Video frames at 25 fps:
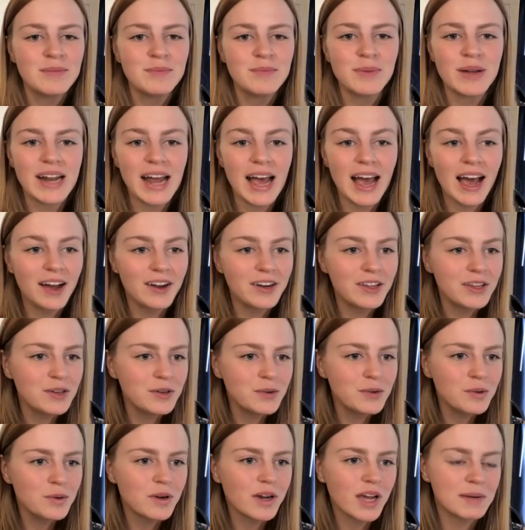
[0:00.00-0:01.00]
but how do
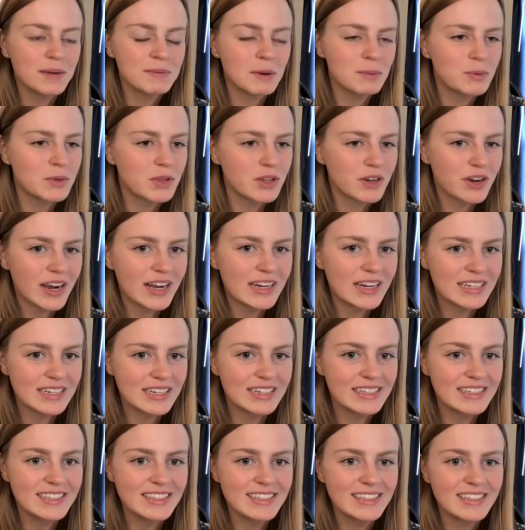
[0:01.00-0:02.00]
you come up with your
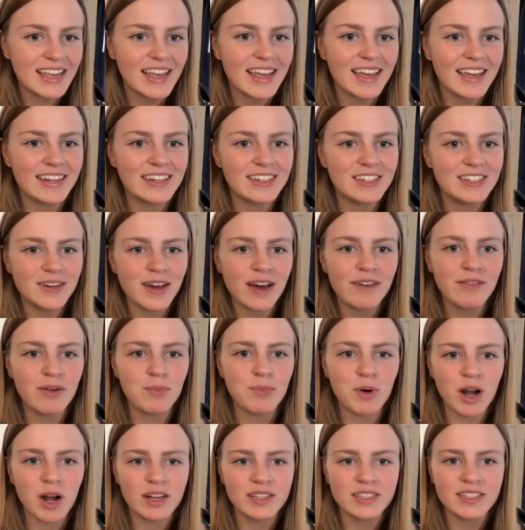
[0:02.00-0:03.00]
ideas, and do you have a
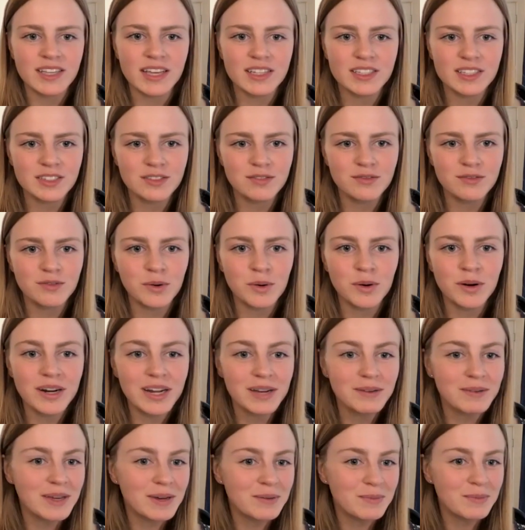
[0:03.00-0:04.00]
process for
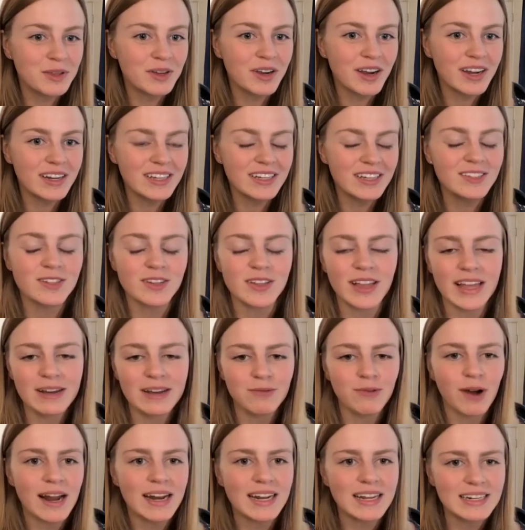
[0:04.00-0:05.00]
coming up with your ideas, or
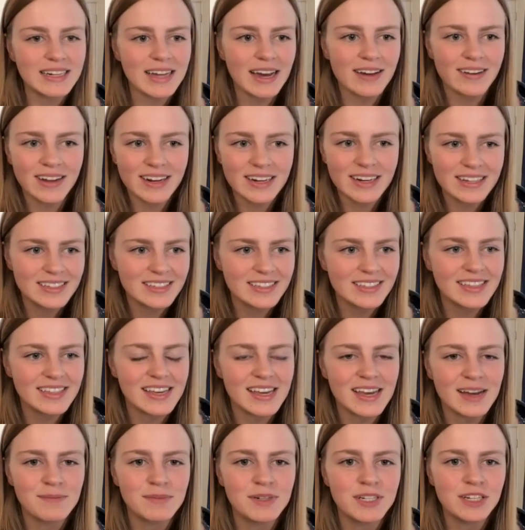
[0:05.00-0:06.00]
like writing down ideas as they
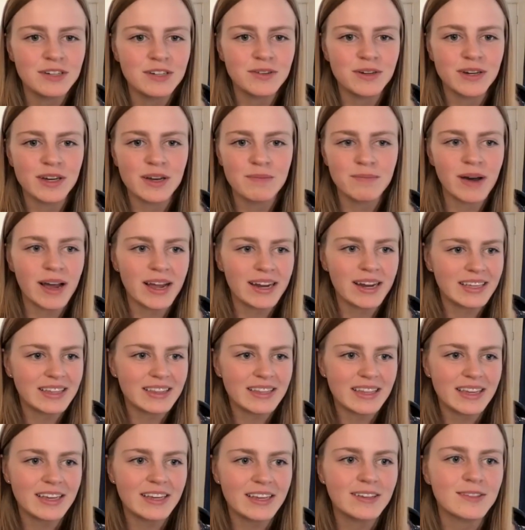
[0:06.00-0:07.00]
come to you and combining
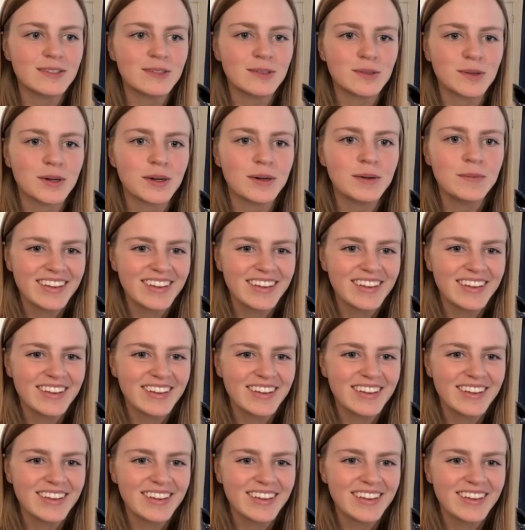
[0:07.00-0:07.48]
things, or?